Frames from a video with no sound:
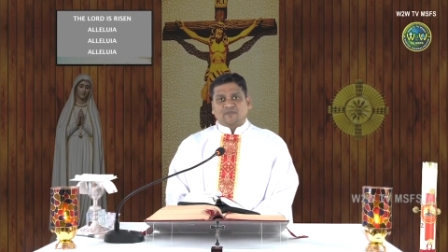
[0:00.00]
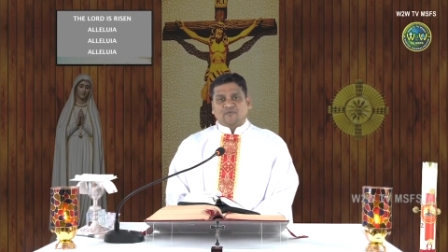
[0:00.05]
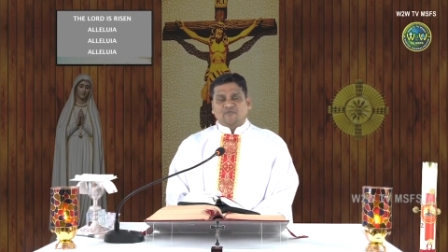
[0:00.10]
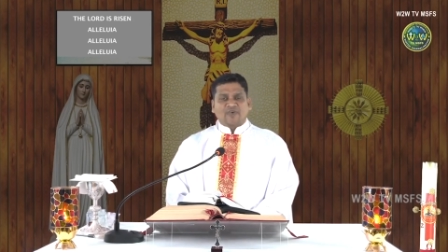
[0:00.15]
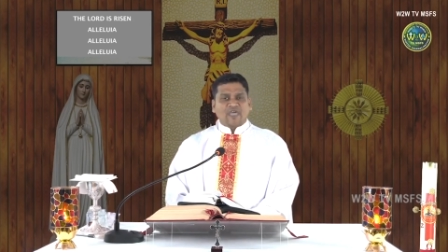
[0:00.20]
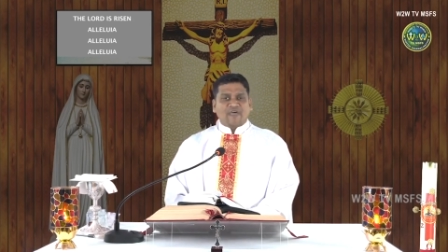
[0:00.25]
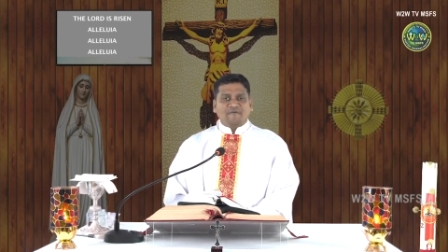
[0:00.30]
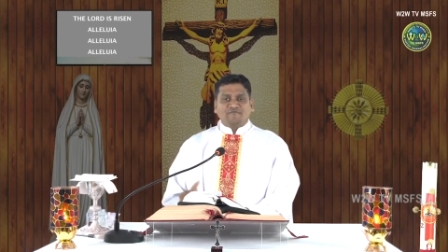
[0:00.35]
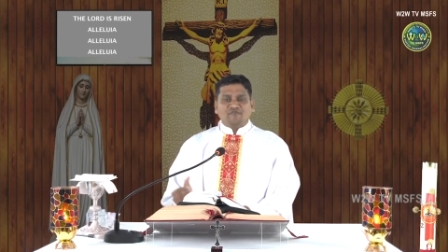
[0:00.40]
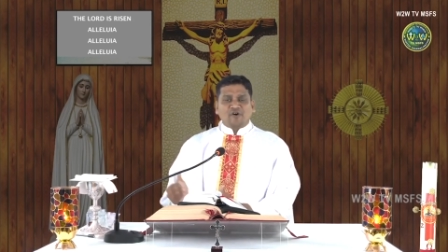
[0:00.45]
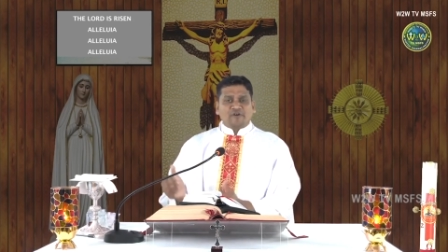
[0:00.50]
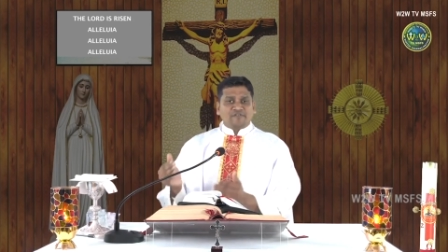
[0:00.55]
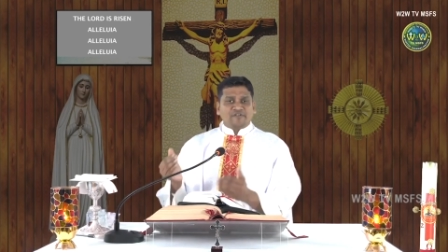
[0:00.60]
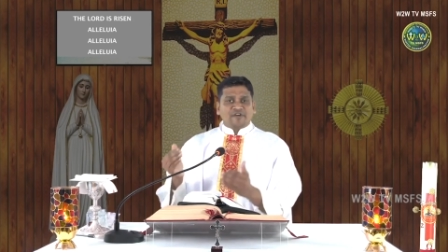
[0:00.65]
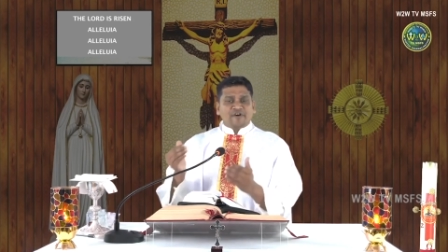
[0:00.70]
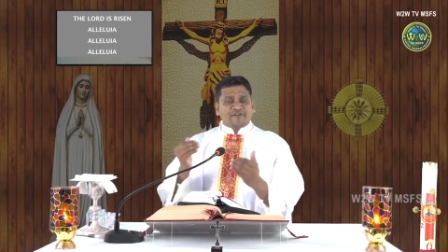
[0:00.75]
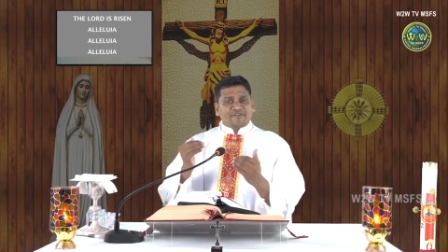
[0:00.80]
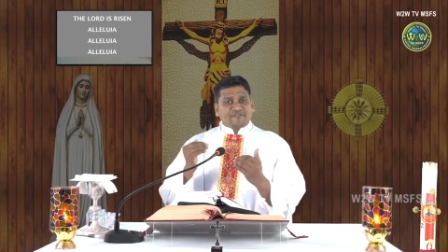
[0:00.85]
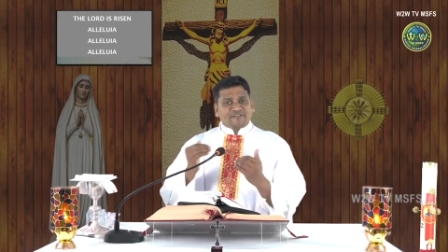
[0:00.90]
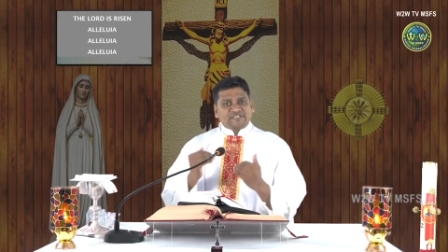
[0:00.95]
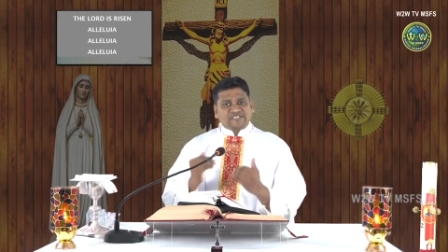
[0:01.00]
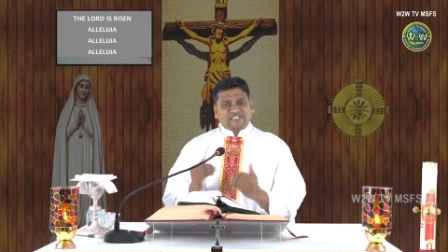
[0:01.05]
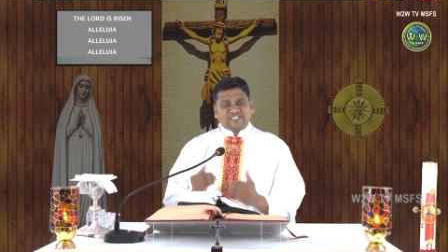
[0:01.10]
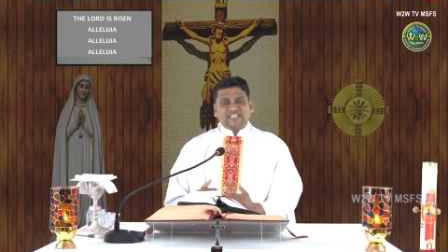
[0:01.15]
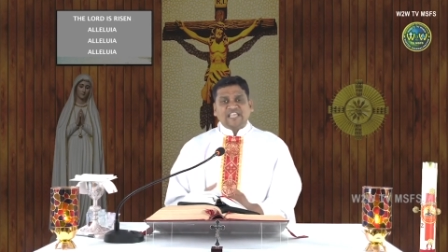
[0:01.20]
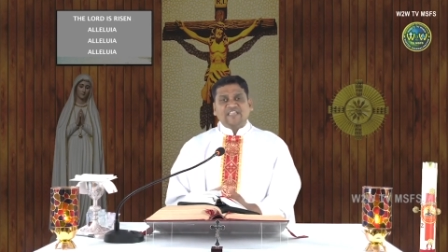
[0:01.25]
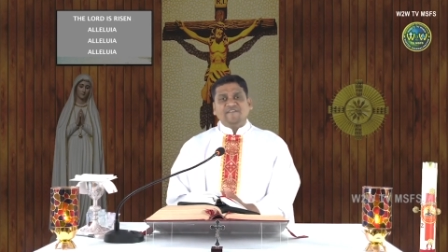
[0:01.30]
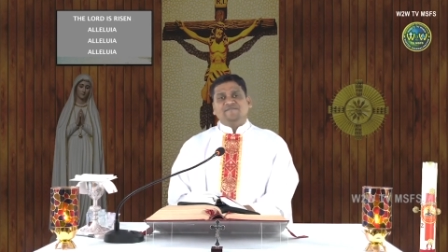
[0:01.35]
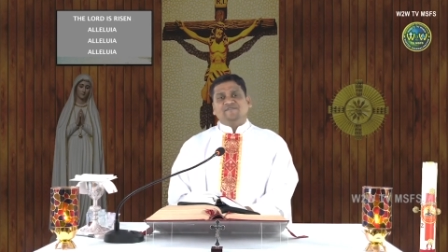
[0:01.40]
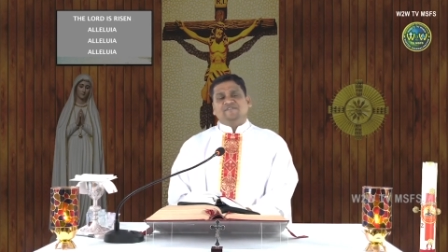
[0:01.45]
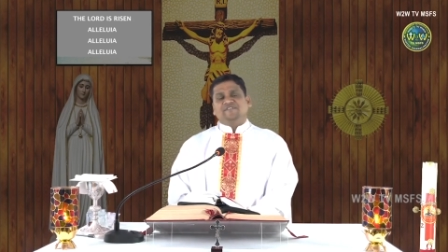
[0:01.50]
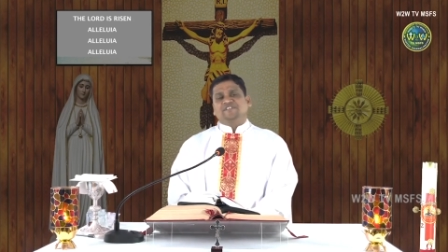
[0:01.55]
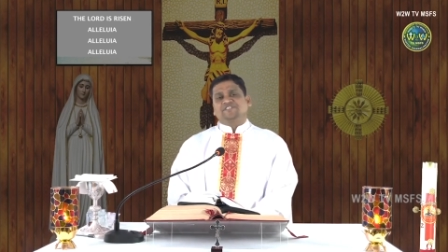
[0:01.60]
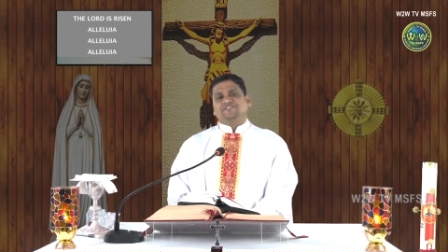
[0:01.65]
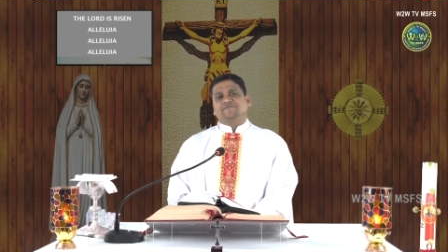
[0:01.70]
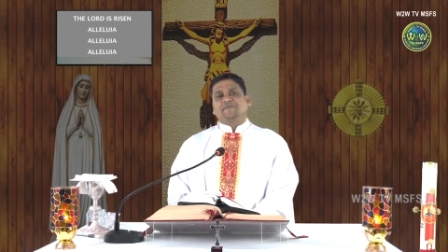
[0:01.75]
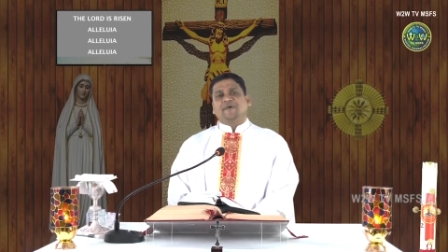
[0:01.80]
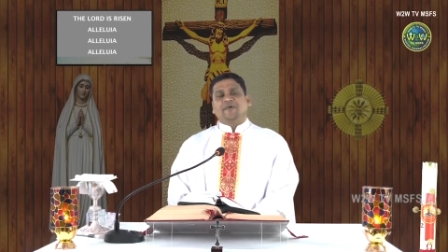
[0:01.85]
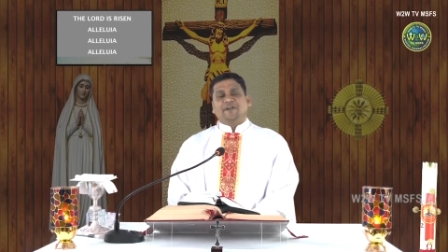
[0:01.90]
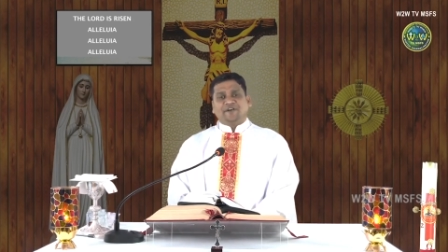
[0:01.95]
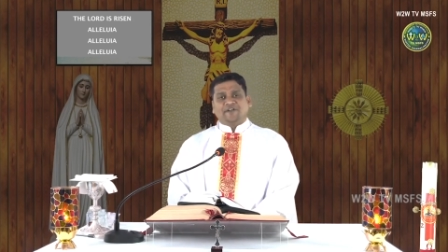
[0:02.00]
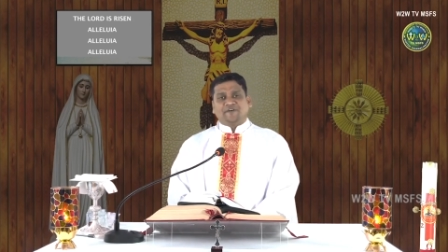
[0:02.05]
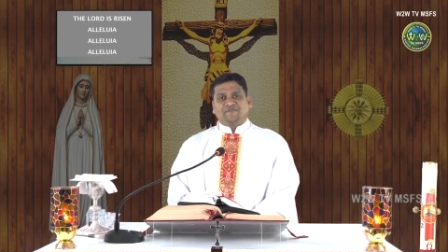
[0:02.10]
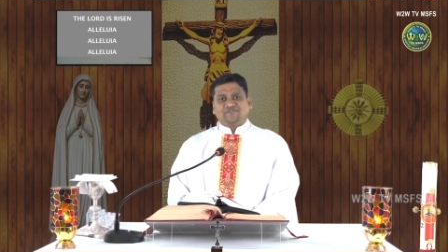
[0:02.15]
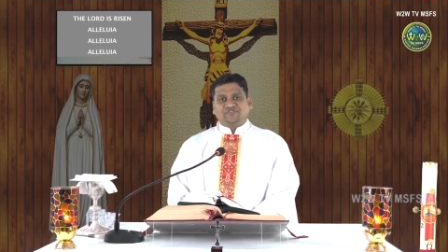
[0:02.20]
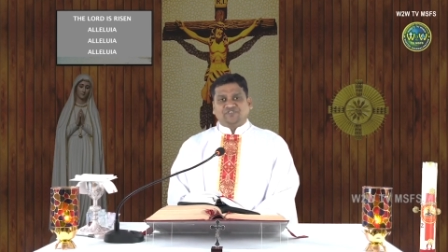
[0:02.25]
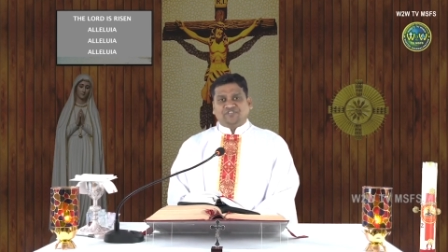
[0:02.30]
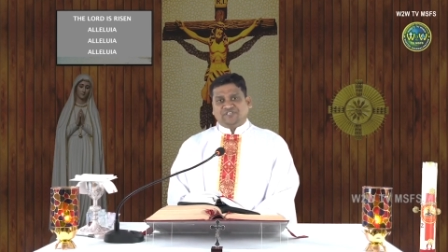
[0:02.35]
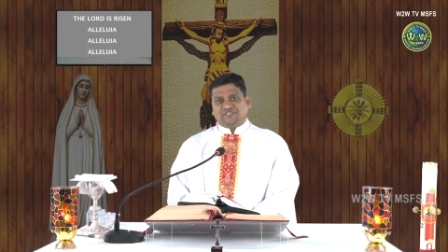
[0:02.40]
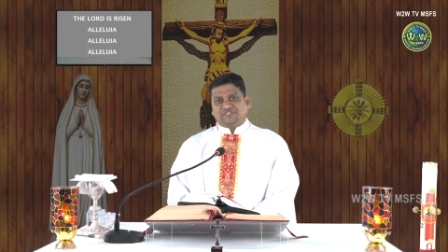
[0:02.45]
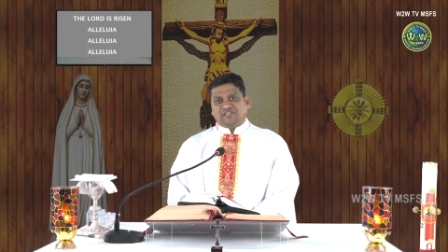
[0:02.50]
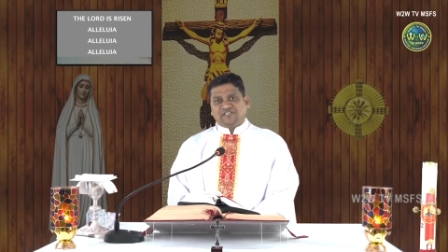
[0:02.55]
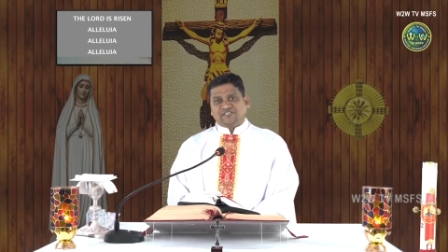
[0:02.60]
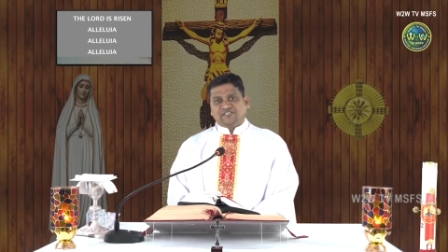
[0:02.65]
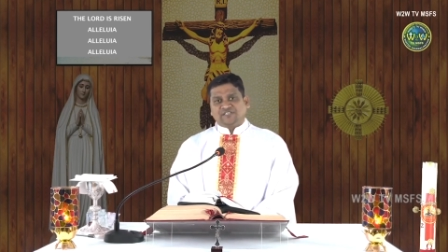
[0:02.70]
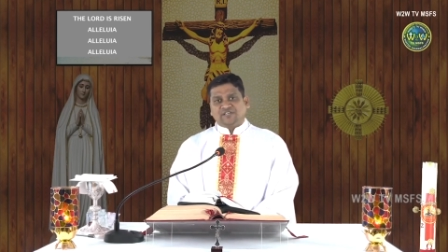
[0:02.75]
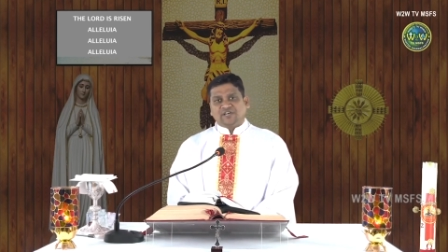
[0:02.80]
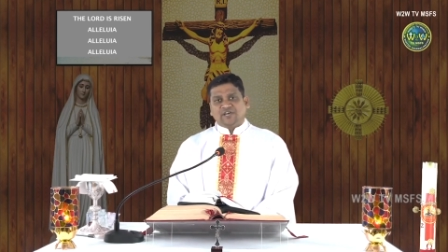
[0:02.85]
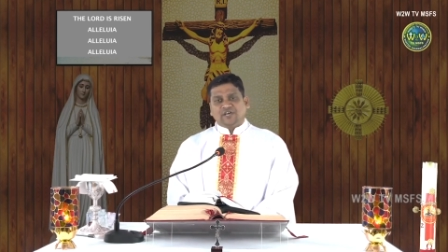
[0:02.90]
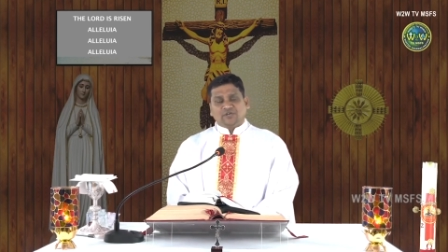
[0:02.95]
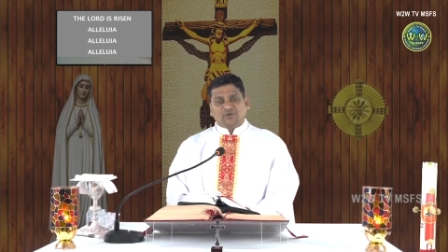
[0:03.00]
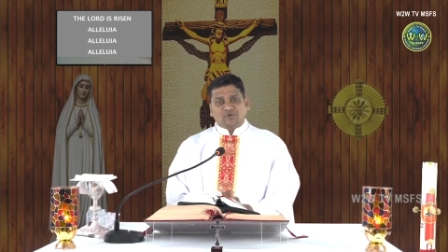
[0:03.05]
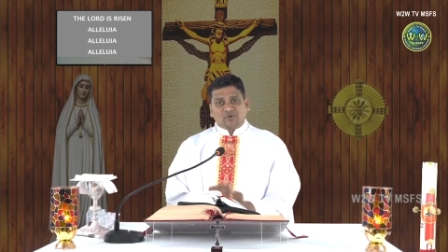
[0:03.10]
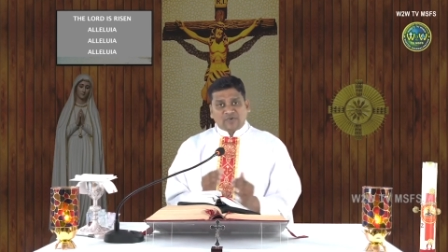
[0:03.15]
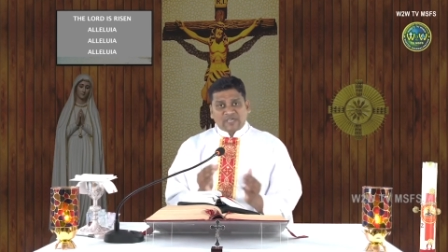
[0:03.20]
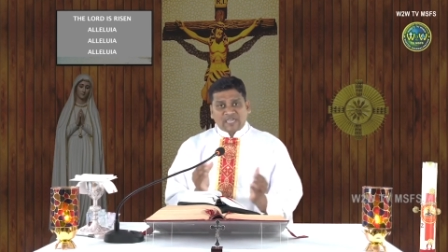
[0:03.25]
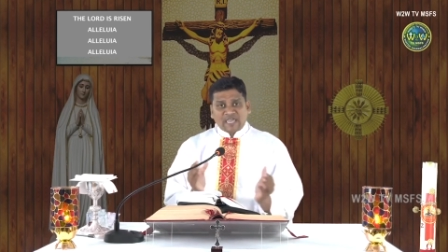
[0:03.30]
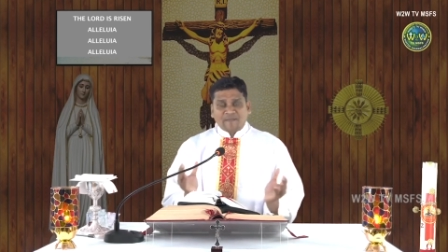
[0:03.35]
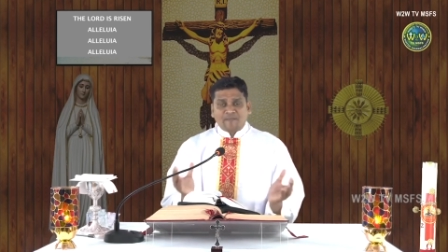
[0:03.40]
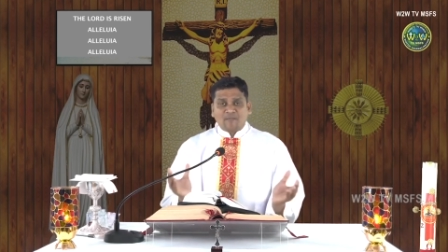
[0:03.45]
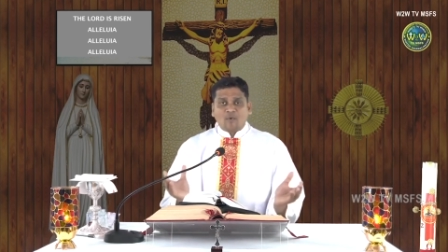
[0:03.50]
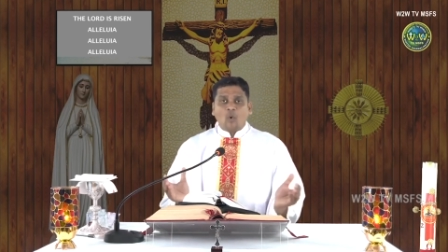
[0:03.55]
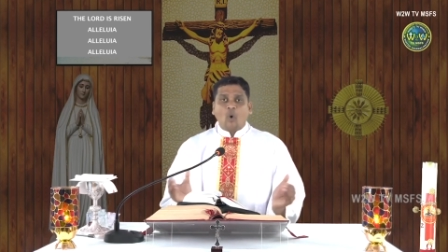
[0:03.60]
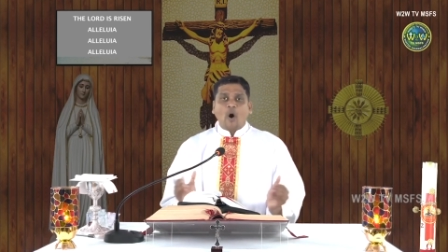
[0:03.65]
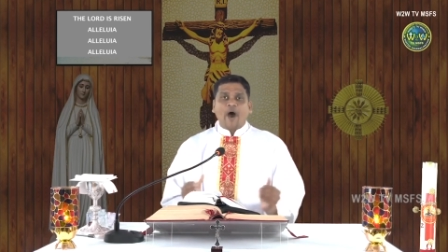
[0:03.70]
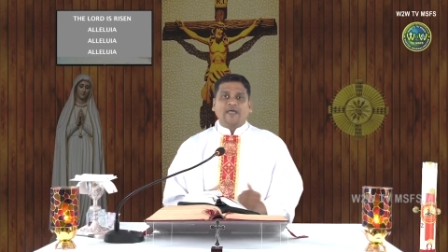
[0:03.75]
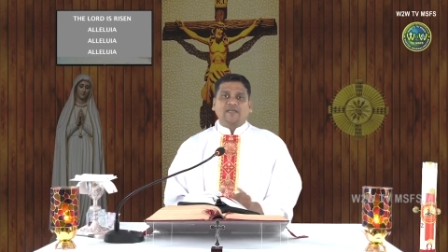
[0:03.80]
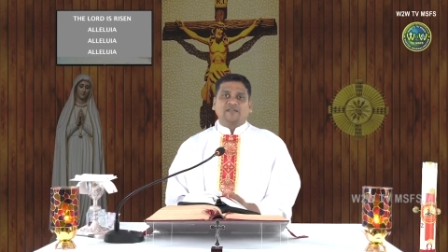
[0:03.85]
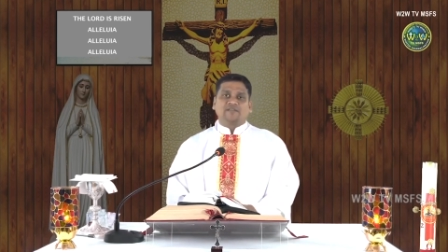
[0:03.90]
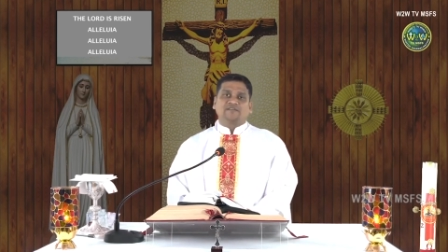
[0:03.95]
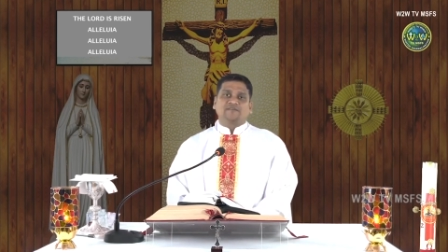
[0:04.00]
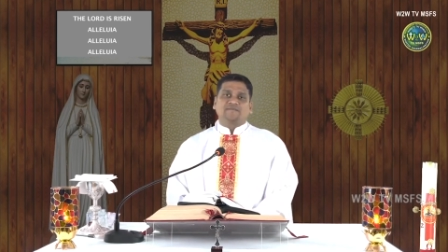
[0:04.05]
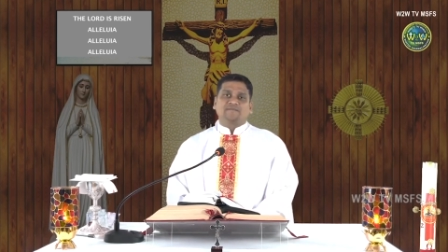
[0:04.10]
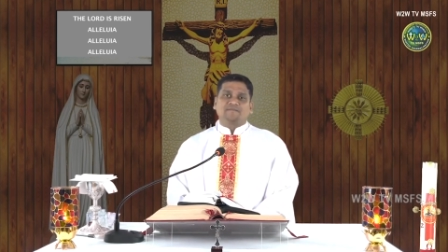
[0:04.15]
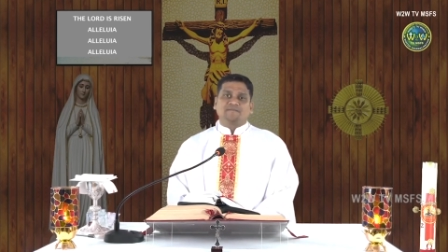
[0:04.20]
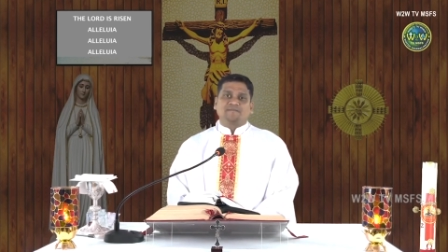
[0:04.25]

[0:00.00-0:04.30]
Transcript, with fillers: We have not received the Spirit of Jesus to keep quiet